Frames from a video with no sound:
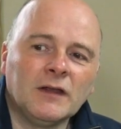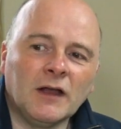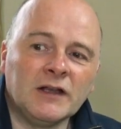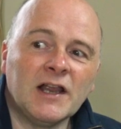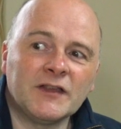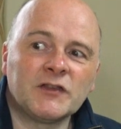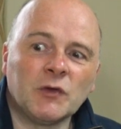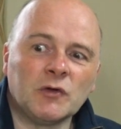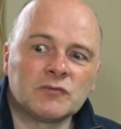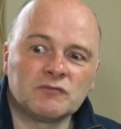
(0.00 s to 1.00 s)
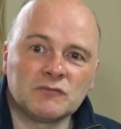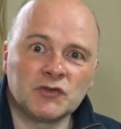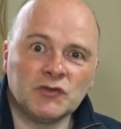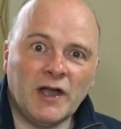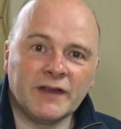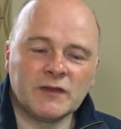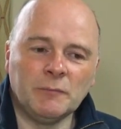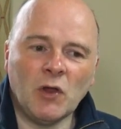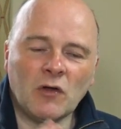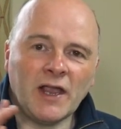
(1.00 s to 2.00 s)
unless you're trying to
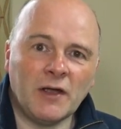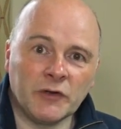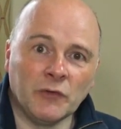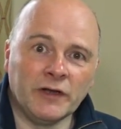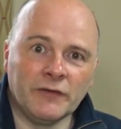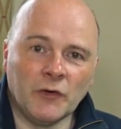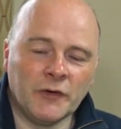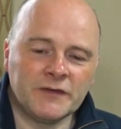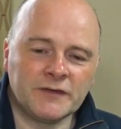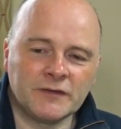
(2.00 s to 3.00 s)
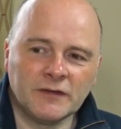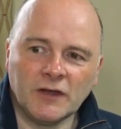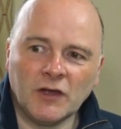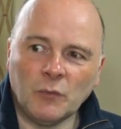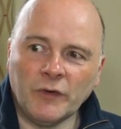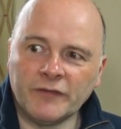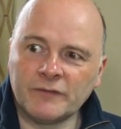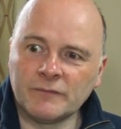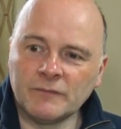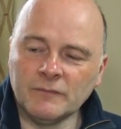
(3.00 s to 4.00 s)
block out your inner voice with
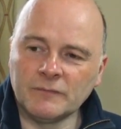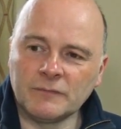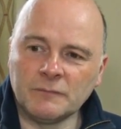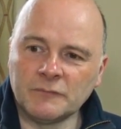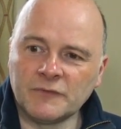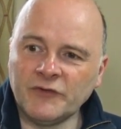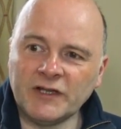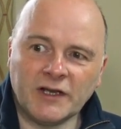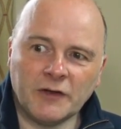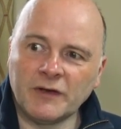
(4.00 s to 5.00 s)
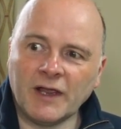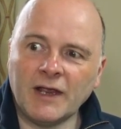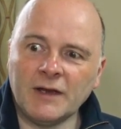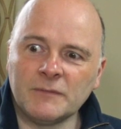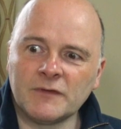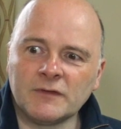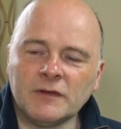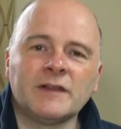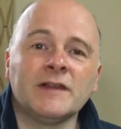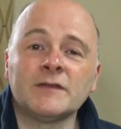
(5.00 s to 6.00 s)
video games.
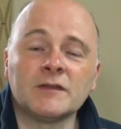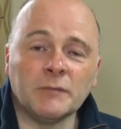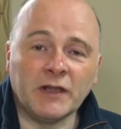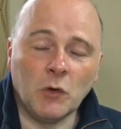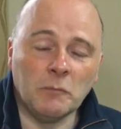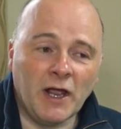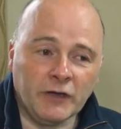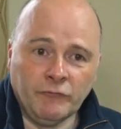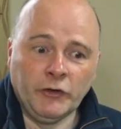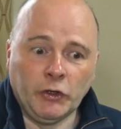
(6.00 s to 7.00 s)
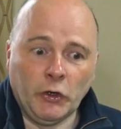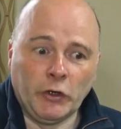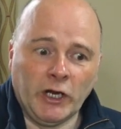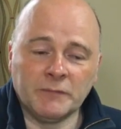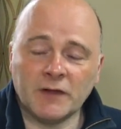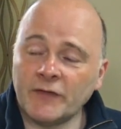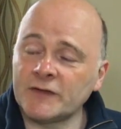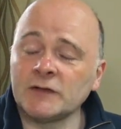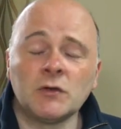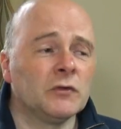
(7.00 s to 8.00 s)
Listen to me, old man. Video games. Are they
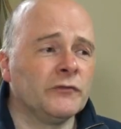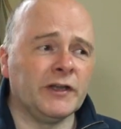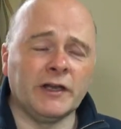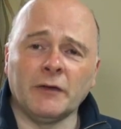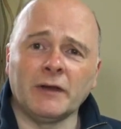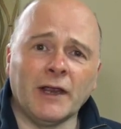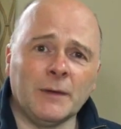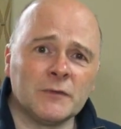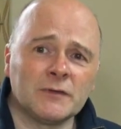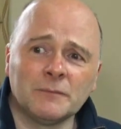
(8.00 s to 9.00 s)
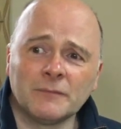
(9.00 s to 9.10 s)
still called video games?